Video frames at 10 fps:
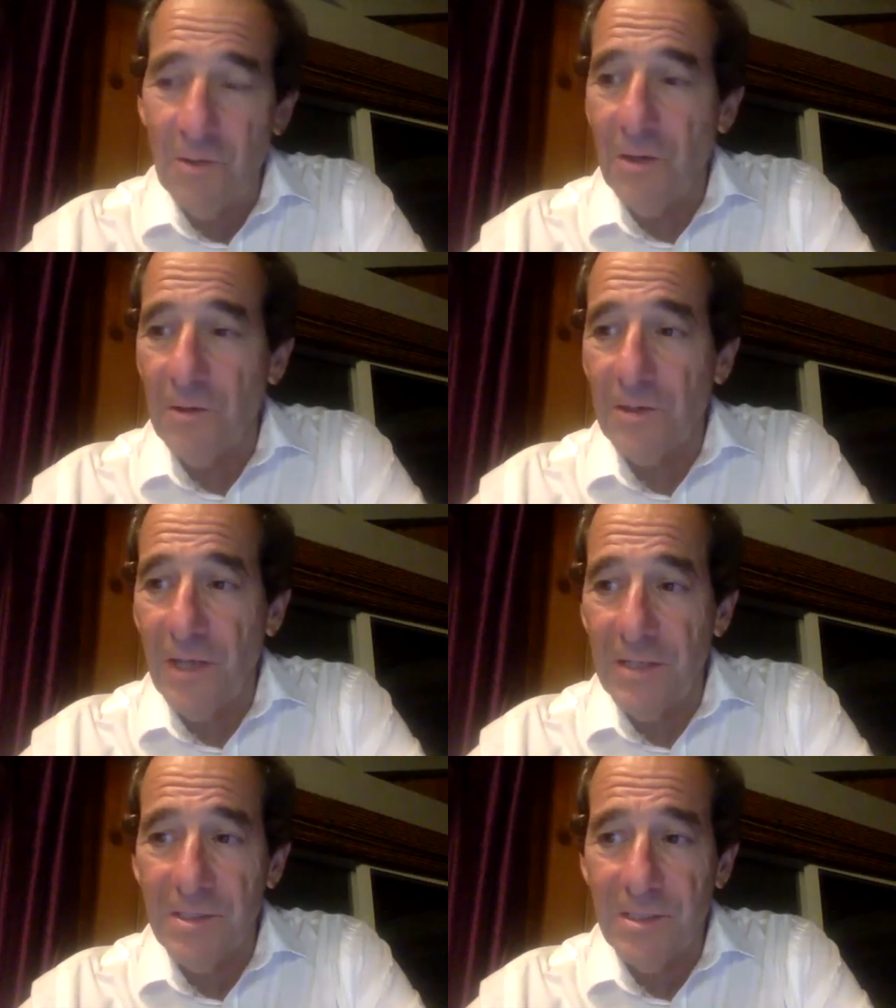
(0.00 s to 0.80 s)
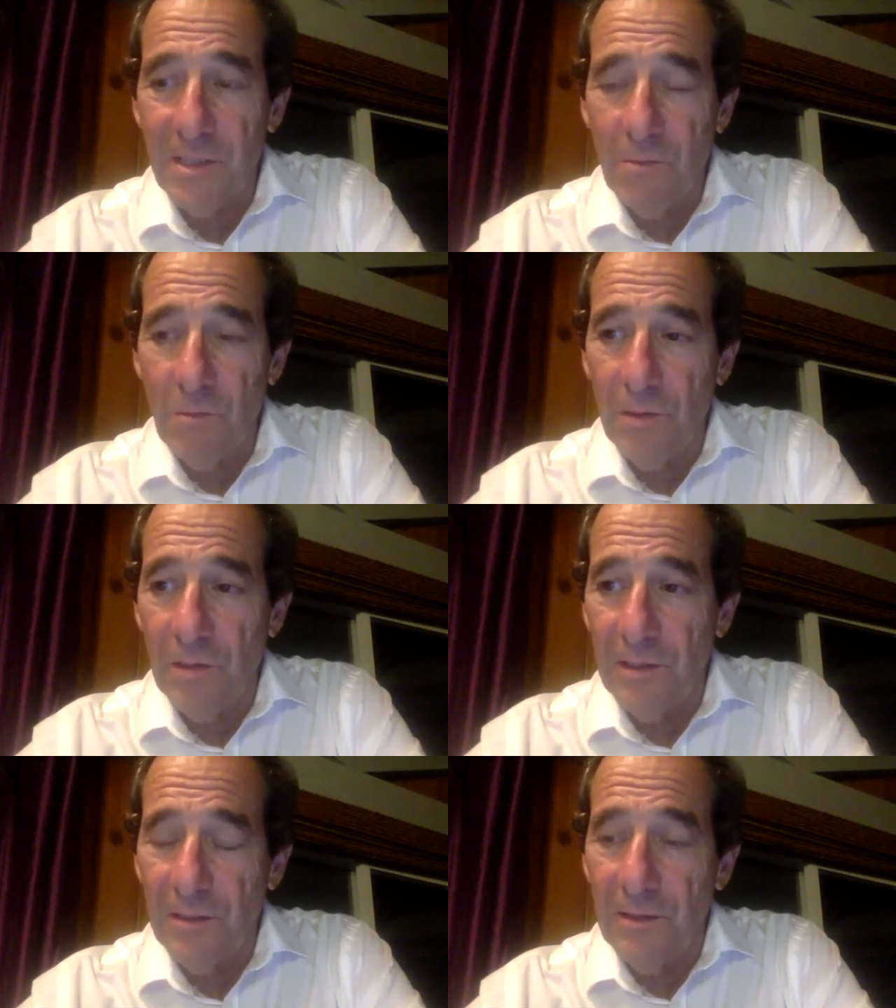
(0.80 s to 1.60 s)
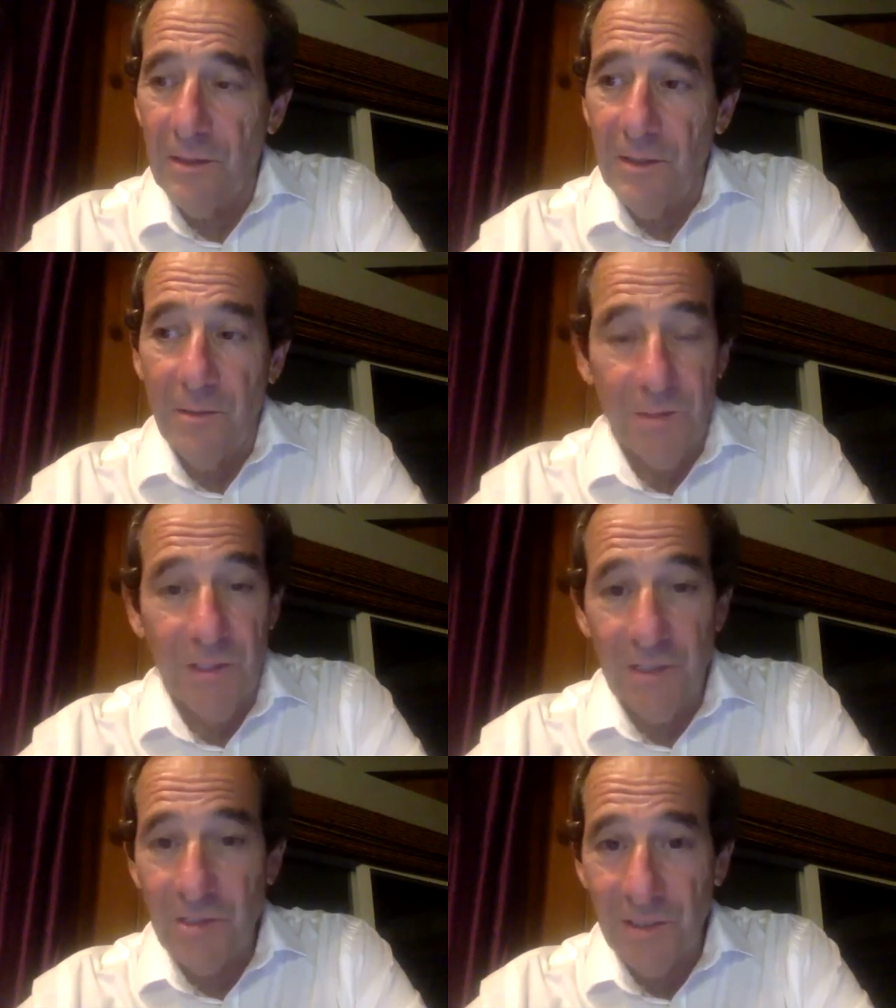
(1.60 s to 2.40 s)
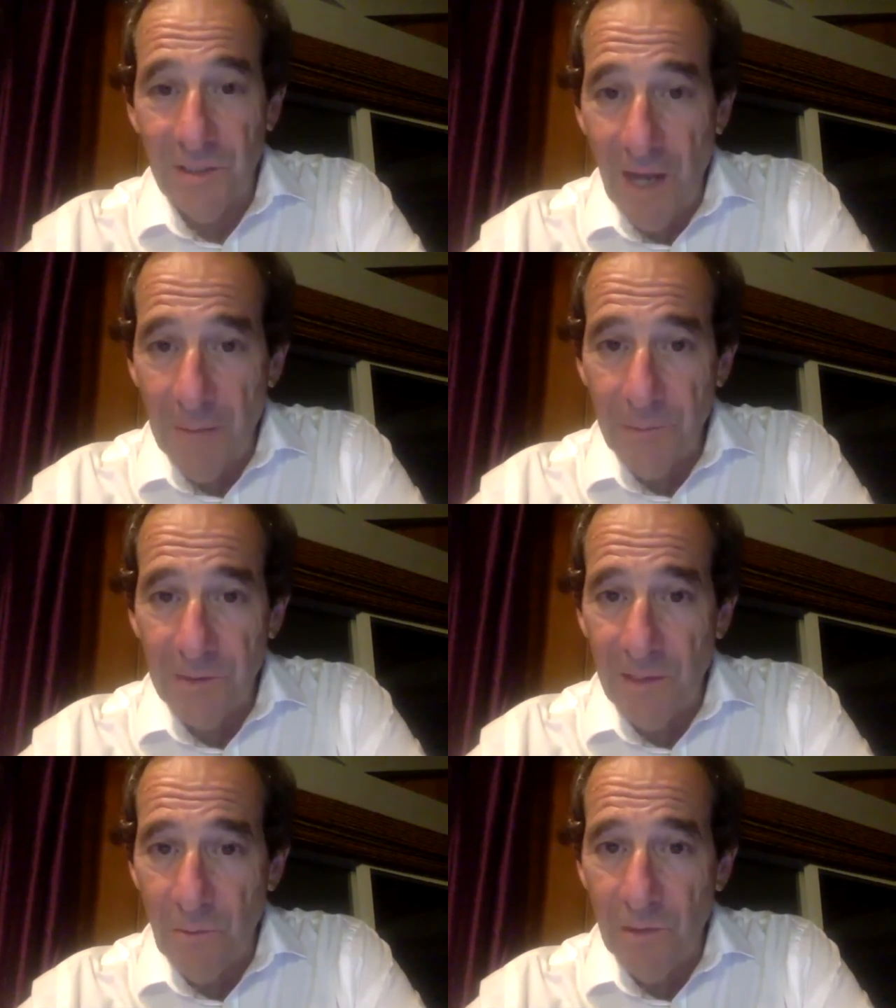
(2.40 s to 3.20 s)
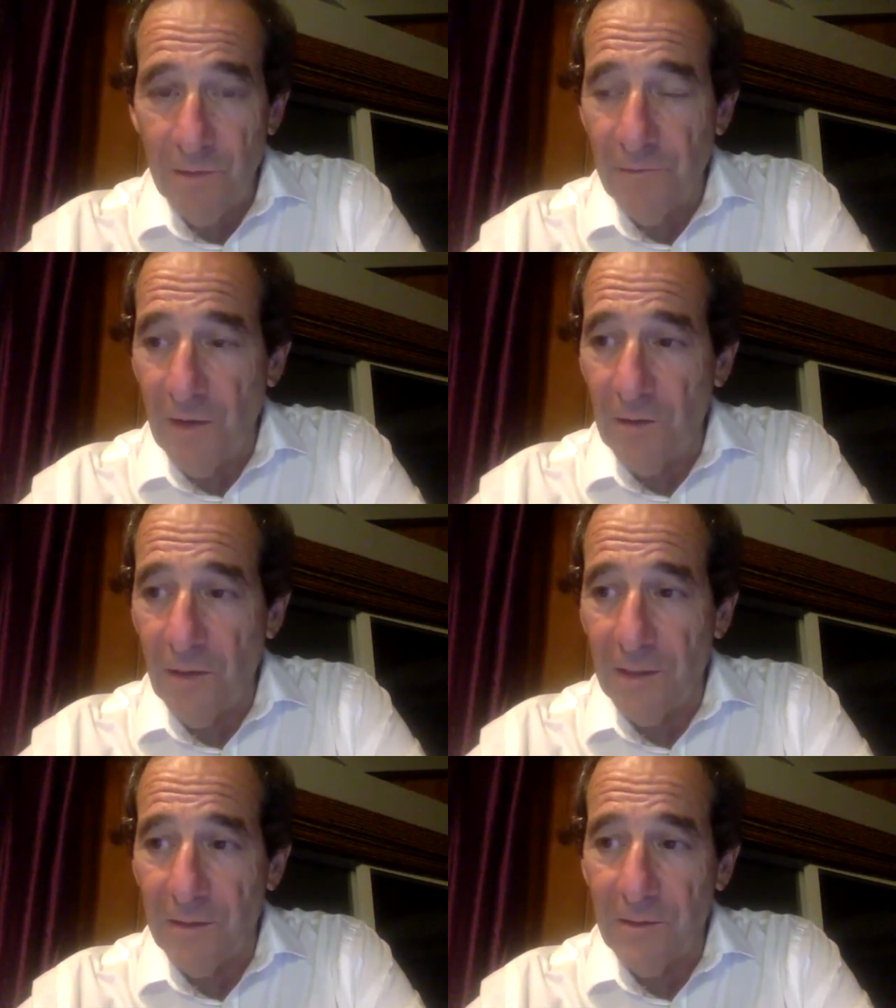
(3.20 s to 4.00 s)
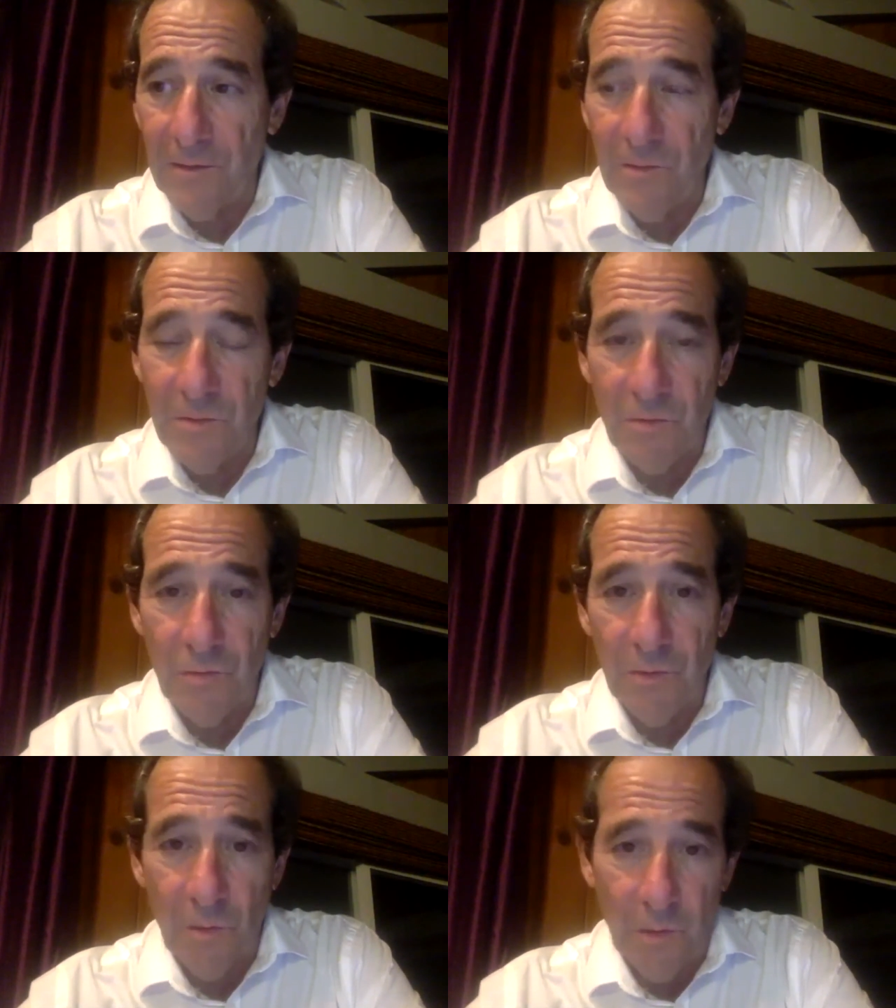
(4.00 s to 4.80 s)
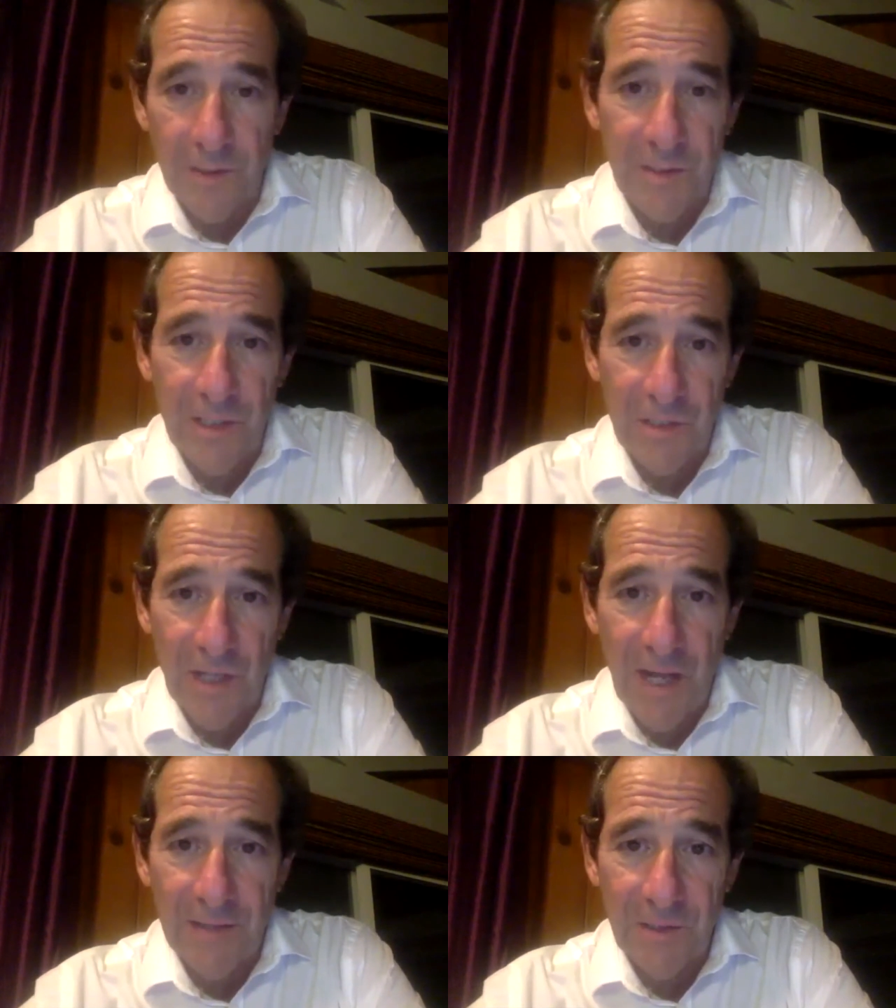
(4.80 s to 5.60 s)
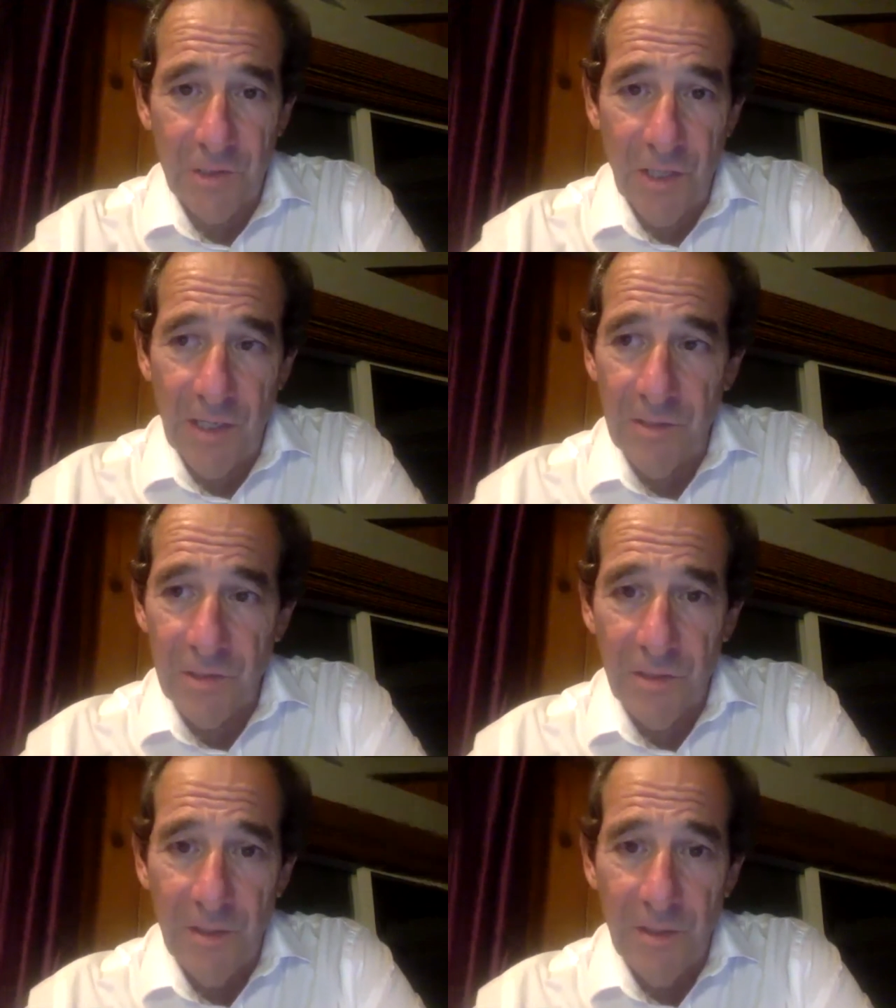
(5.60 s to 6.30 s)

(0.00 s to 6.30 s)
In other cases, they were really potentially not, but they really felt like the newsroom, their organization had to change.